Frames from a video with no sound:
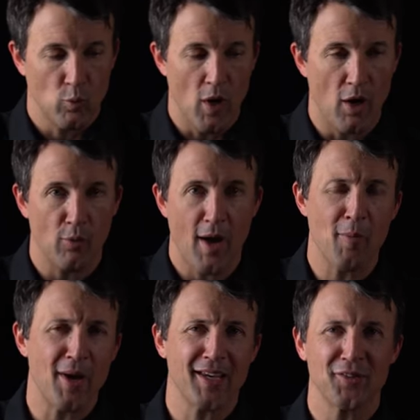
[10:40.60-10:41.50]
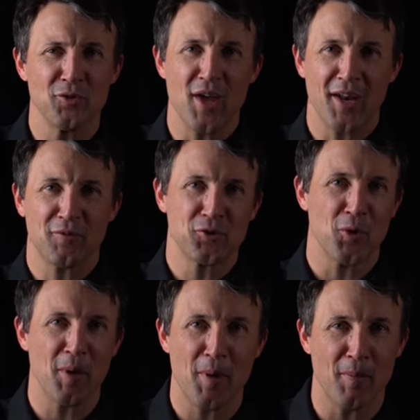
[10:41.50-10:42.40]
Well, how am I going to do that if you
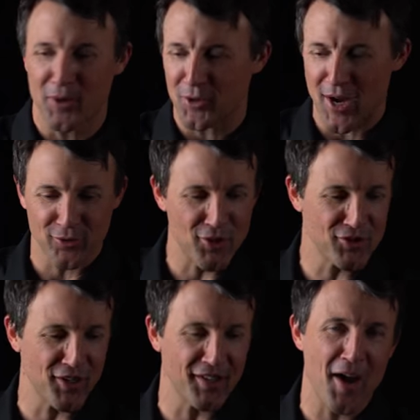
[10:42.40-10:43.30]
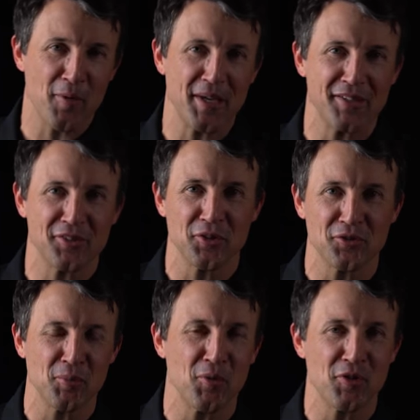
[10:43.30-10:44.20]
told me public cloud doesn't allow me to,
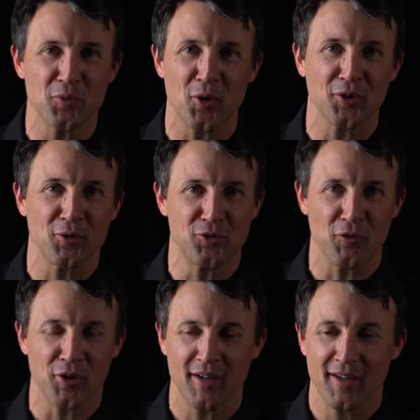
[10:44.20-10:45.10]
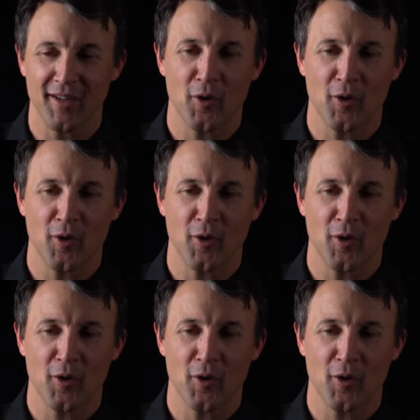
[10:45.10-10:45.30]
to move these workloads over?